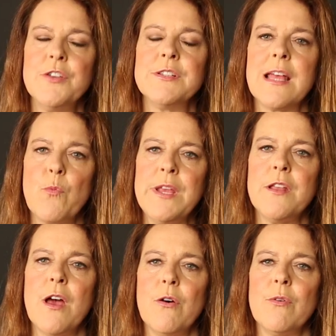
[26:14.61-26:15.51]
news that we
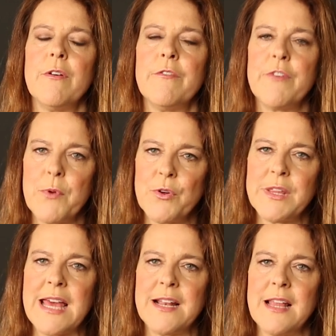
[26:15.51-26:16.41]
know from
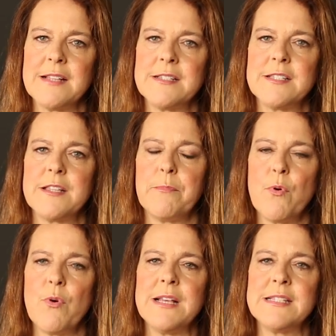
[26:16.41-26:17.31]
early adolescence that
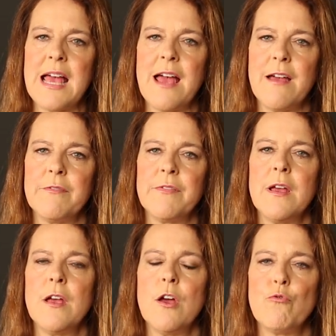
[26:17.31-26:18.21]
boys have
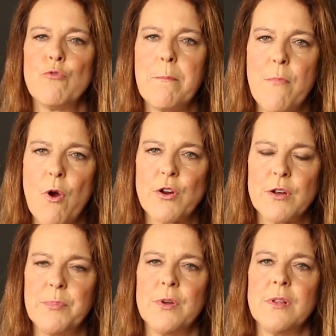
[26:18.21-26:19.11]

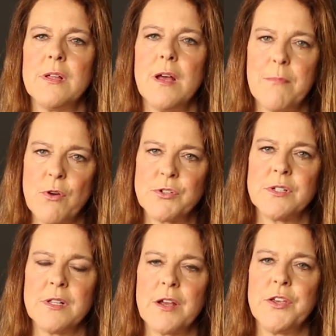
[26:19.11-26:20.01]
remarkable
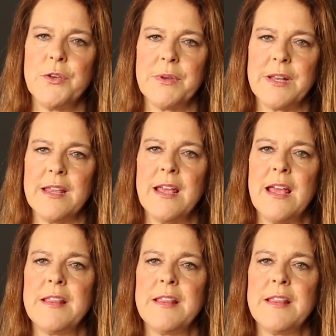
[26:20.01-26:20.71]
emotional acuity,